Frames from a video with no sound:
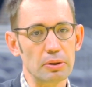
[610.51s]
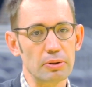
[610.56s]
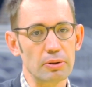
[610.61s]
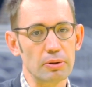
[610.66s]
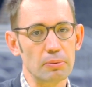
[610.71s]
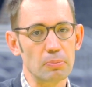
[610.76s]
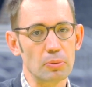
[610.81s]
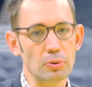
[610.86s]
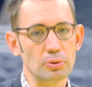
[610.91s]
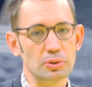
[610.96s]
of the
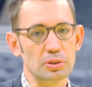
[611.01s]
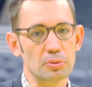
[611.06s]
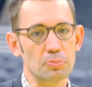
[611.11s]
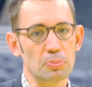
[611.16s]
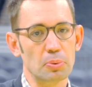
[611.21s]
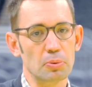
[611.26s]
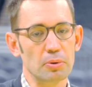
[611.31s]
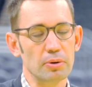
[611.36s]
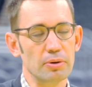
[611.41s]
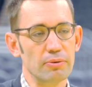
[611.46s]
most
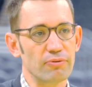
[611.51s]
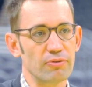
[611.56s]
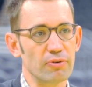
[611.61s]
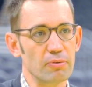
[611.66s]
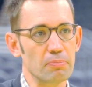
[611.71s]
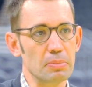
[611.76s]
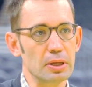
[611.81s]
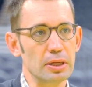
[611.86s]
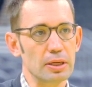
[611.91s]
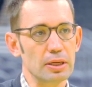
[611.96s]
important for
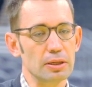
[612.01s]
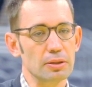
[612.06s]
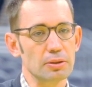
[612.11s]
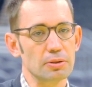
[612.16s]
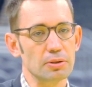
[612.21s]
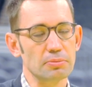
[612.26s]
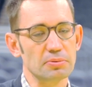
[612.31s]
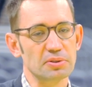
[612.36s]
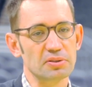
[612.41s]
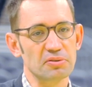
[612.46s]
me in
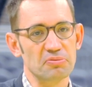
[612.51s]
terms